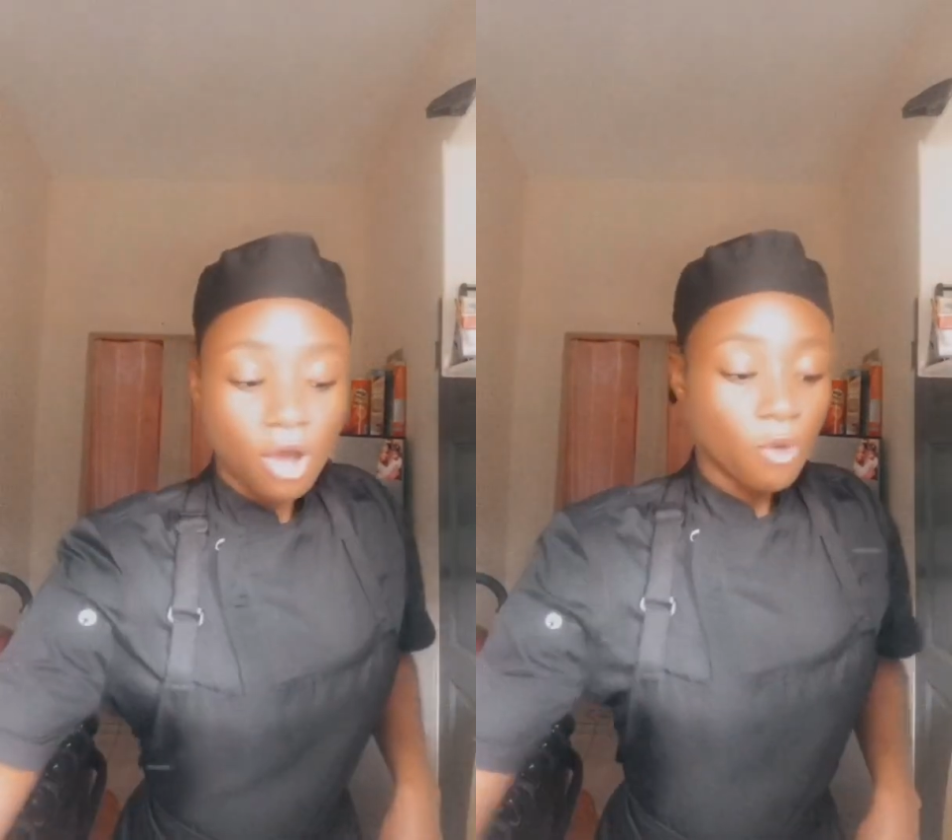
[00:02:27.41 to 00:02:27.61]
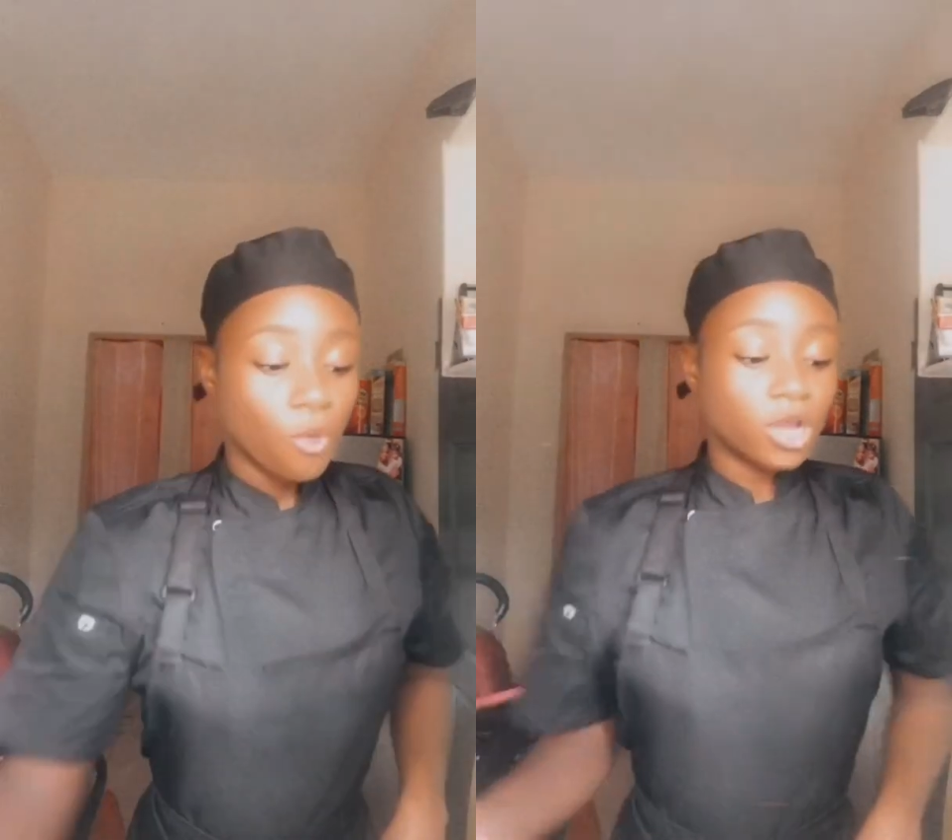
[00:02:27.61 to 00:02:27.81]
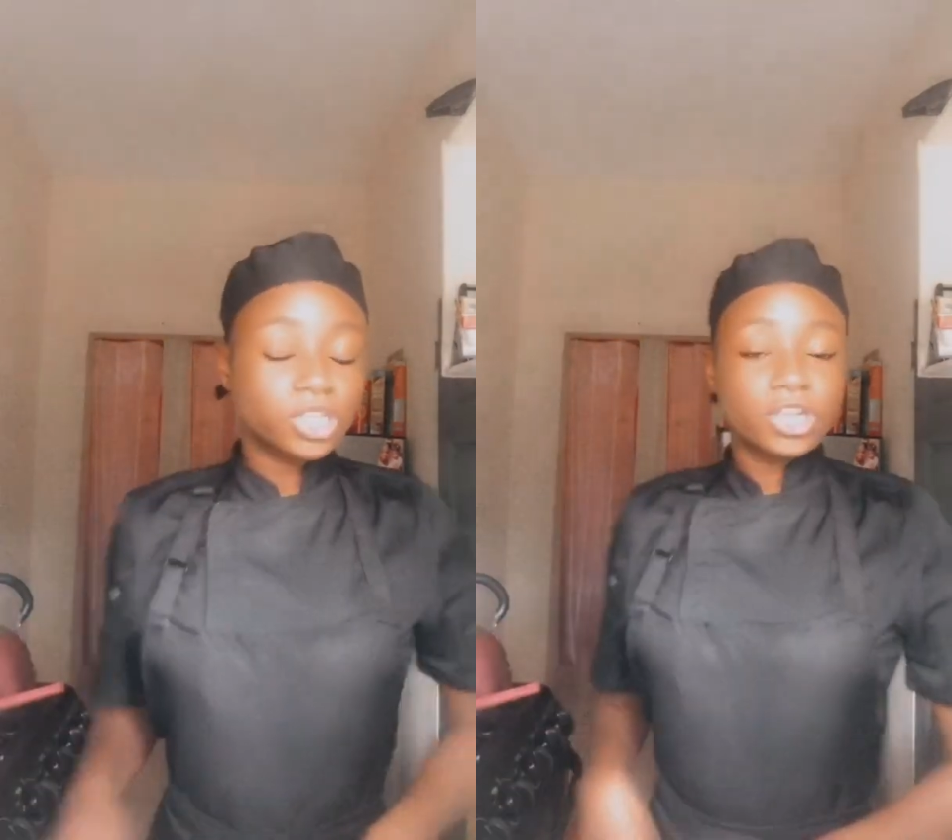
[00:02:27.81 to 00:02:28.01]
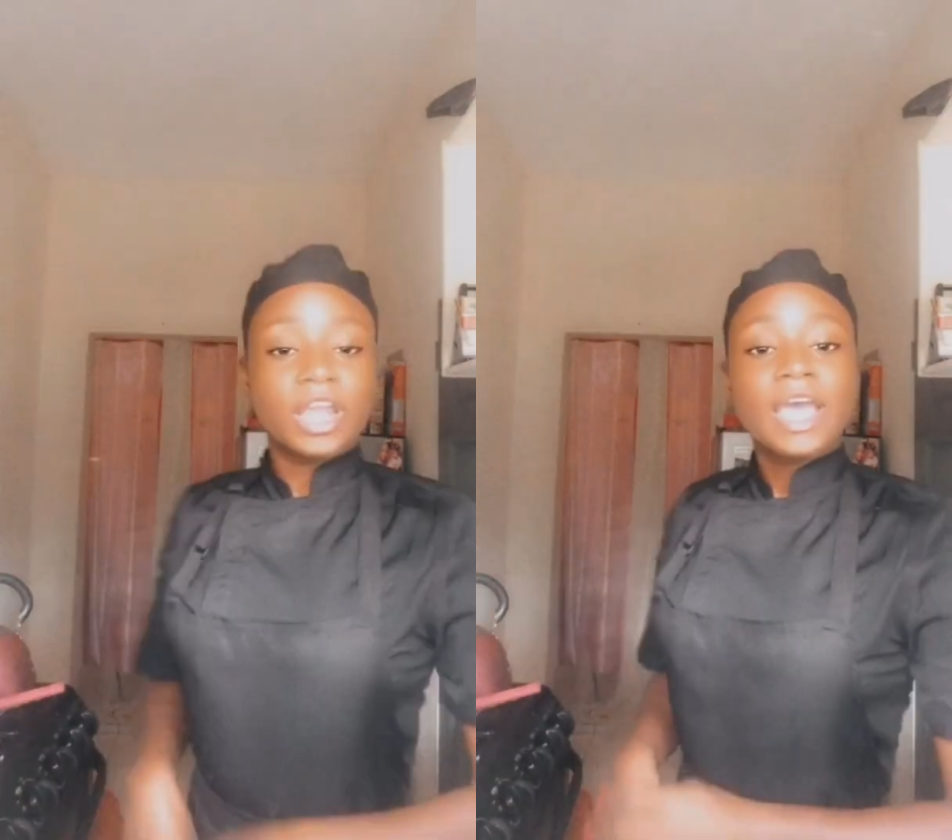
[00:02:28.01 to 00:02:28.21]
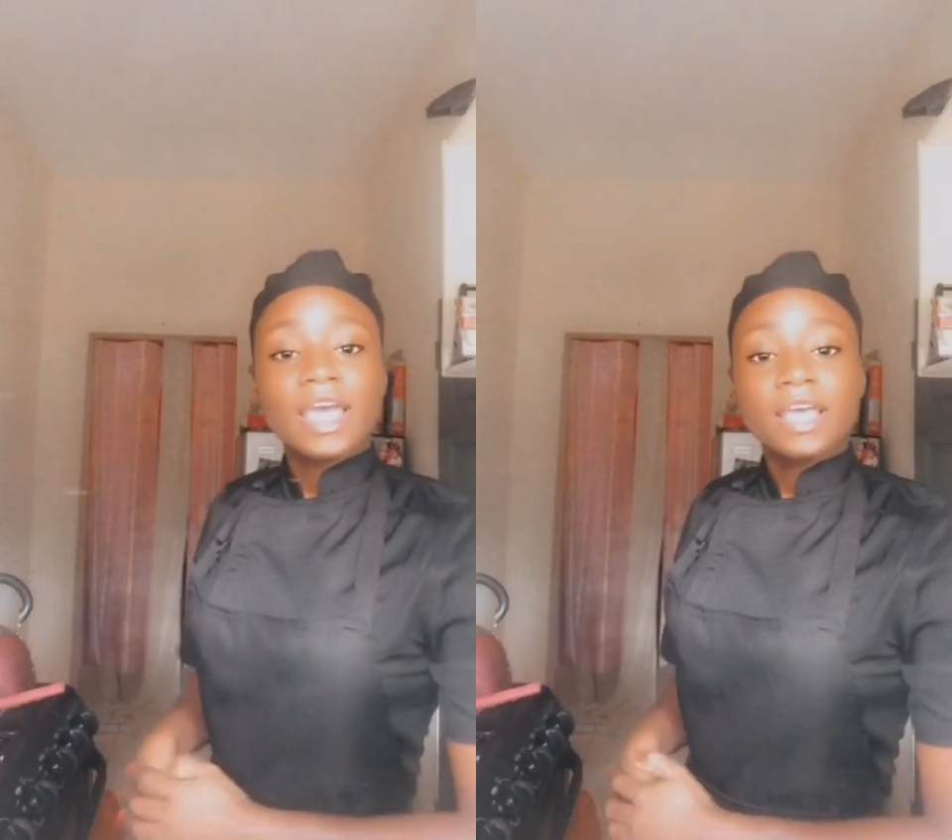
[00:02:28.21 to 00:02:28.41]
Wash your
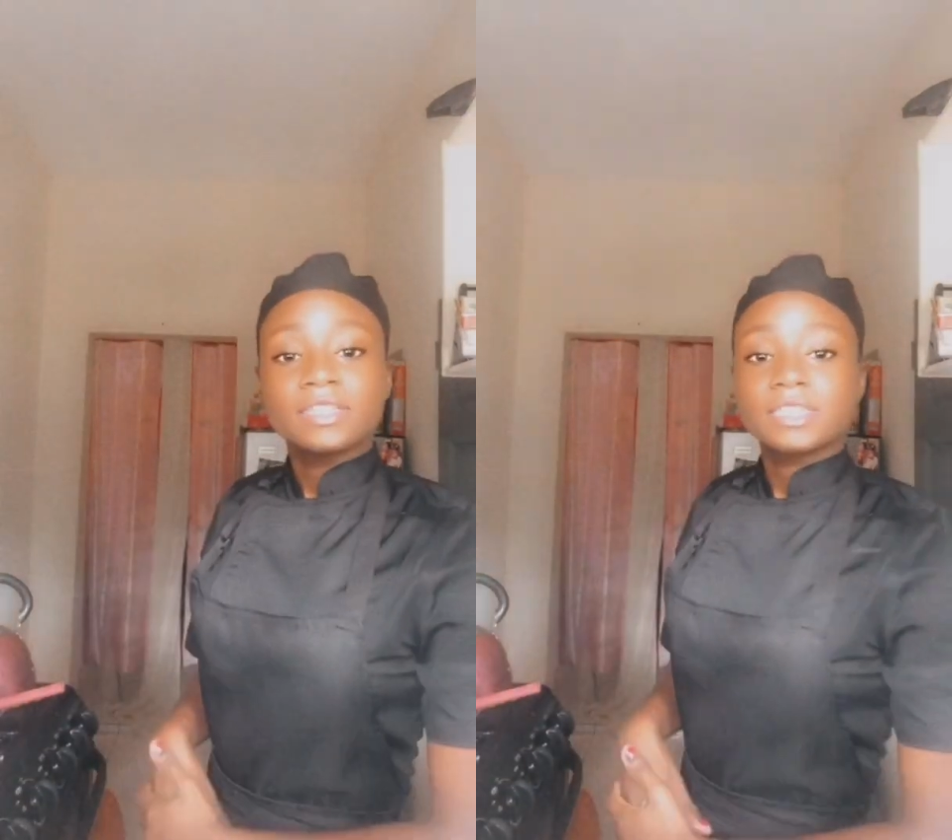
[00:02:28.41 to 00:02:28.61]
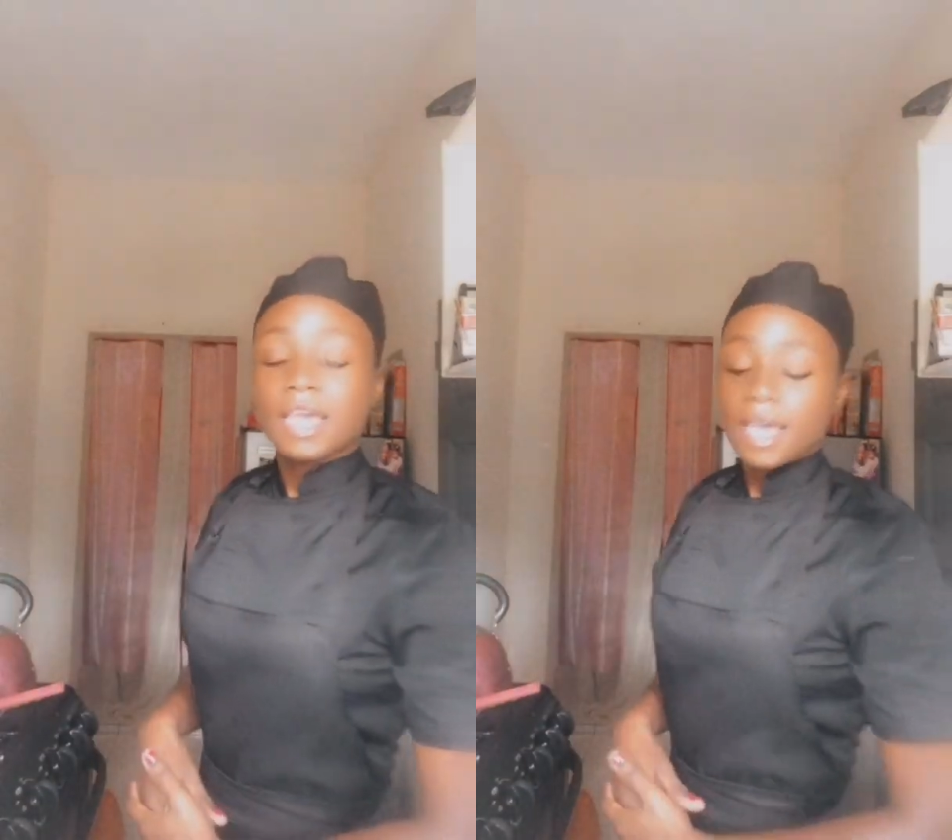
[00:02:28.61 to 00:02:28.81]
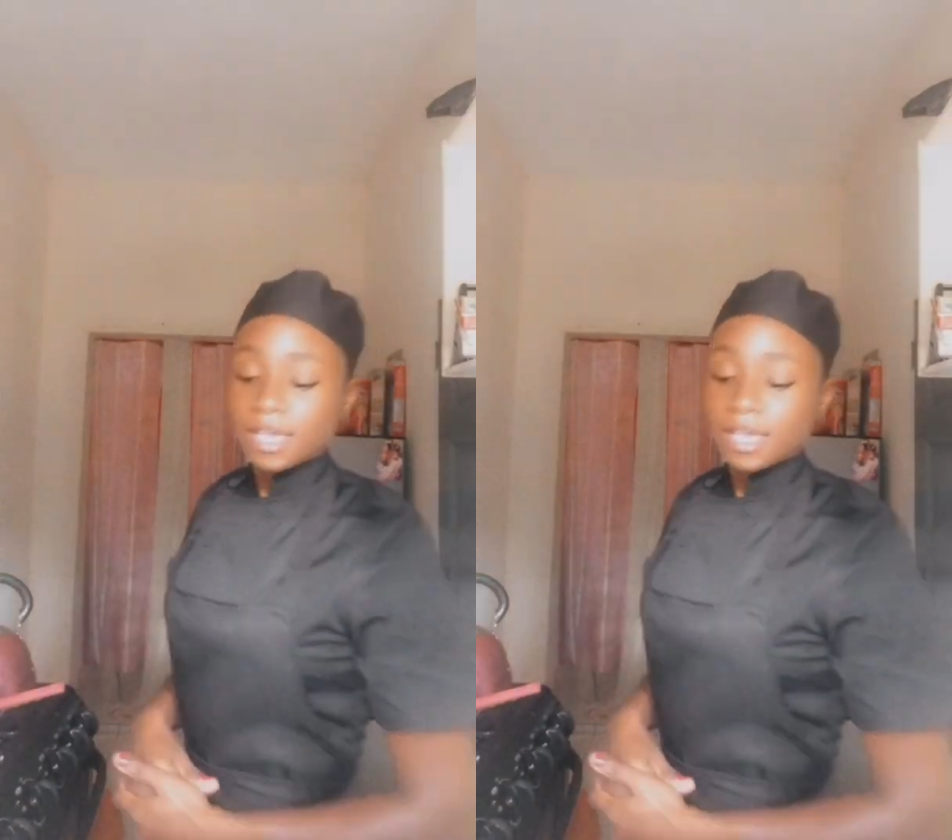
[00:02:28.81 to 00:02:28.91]
hands as